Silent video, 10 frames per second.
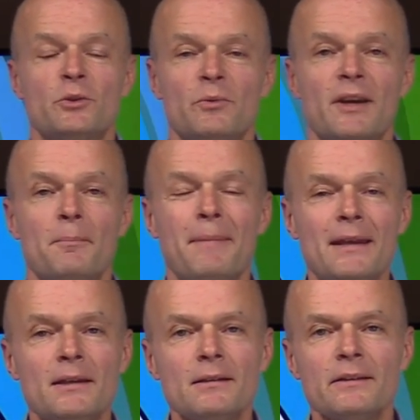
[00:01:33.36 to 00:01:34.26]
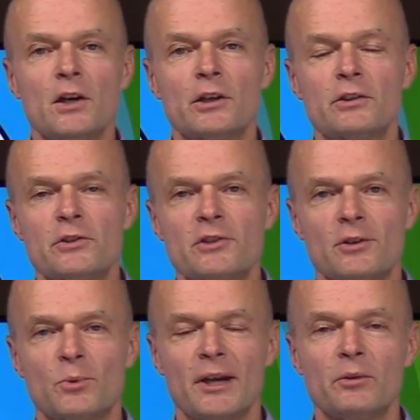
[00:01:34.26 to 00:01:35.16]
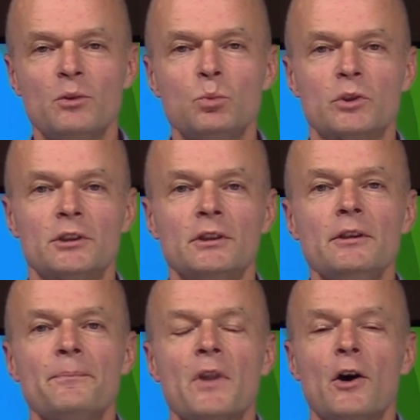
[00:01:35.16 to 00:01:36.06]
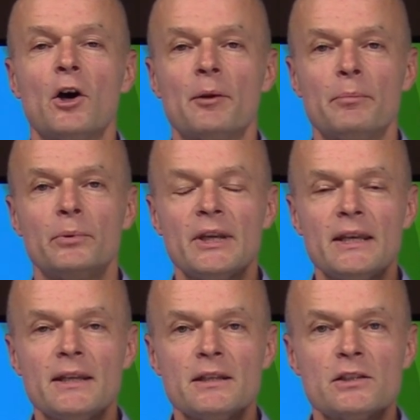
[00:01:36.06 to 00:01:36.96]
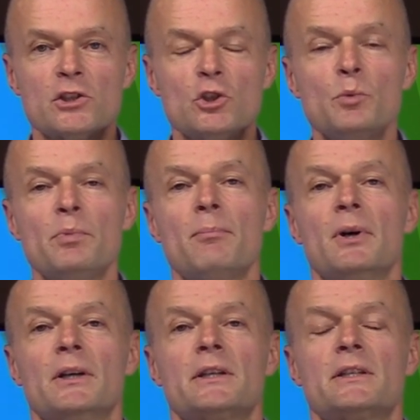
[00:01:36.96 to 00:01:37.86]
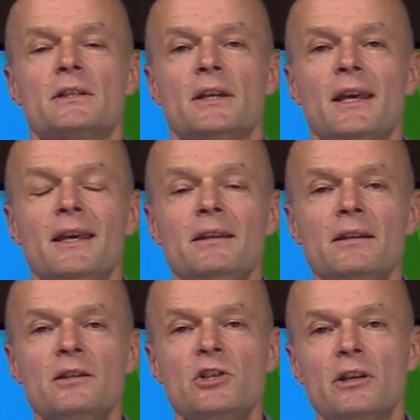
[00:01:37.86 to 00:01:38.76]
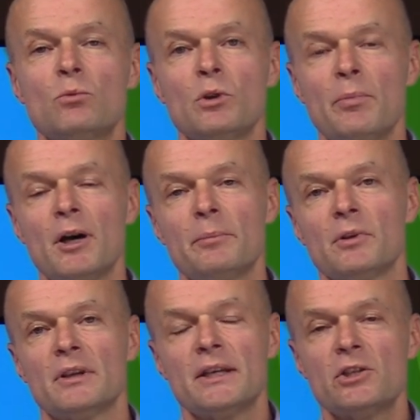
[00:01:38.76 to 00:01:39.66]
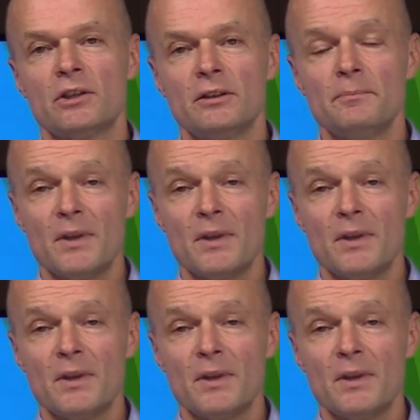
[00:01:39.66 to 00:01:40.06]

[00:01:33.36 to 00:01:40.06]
you that medical doctors around the world are breeding superbugs in the general population,